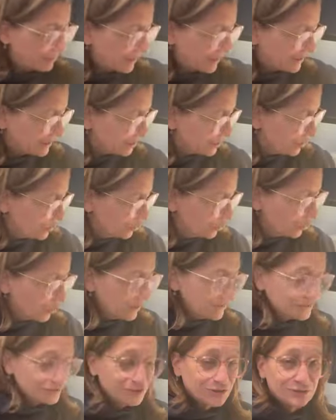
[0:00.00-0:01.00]
But
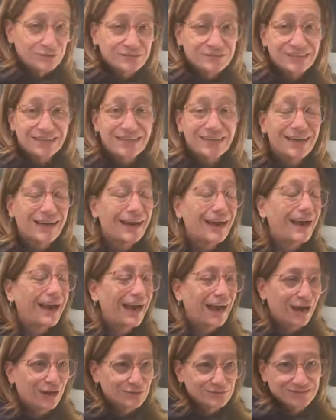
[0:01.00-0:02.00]
once you see
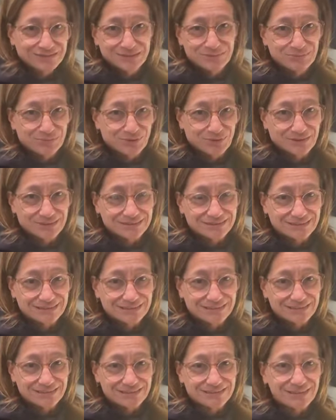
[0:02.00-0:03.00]
how simple this
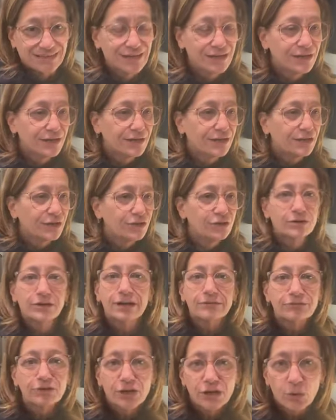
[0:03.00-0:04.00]
is,
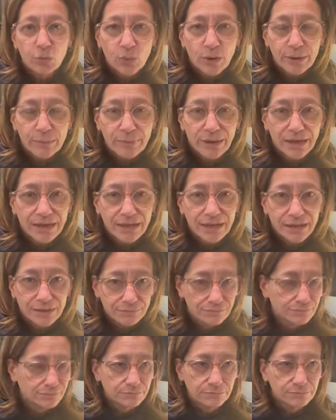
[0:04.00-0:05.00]
you're never gonna wanna
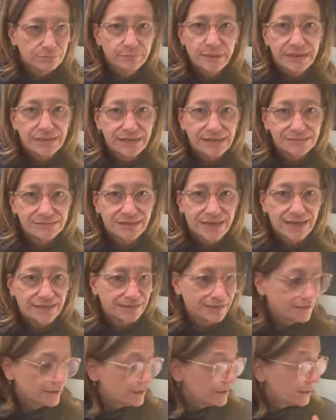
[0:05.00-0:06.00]
buy mayonnaise
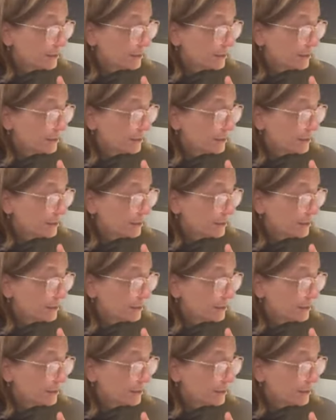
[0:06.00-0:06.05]
again.